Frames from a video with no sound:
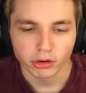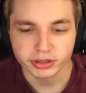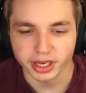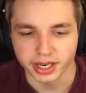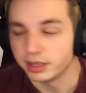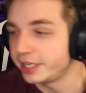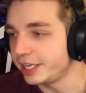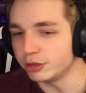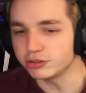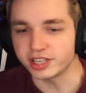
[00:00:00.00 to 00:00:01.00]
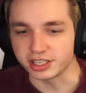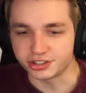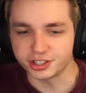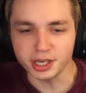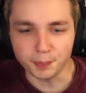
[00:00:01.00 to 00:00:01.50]
Okay, he used a
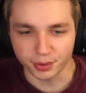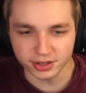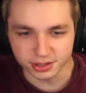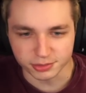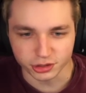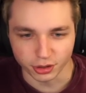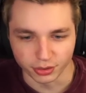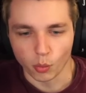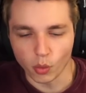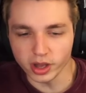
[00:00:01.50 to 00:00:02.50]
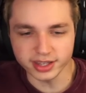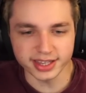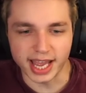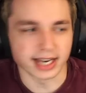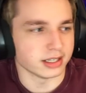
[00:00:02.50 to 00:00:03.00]
sea prism stone, one
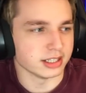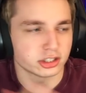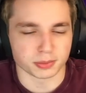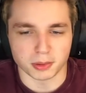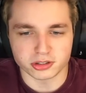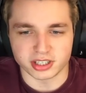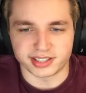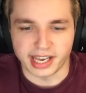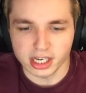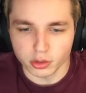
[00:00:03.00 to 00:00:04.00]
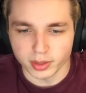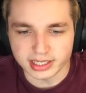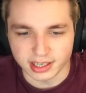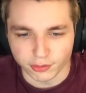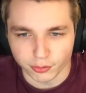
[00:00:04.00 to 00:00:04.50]
that is supposed to take away
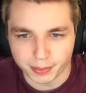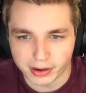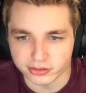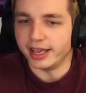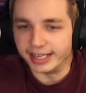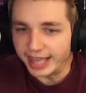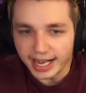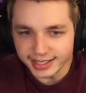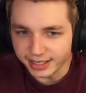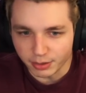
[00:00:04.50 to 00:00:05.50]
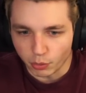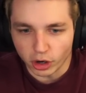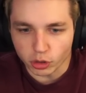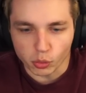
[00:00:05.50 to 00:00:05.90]
devil fruit powers, and that didn't work.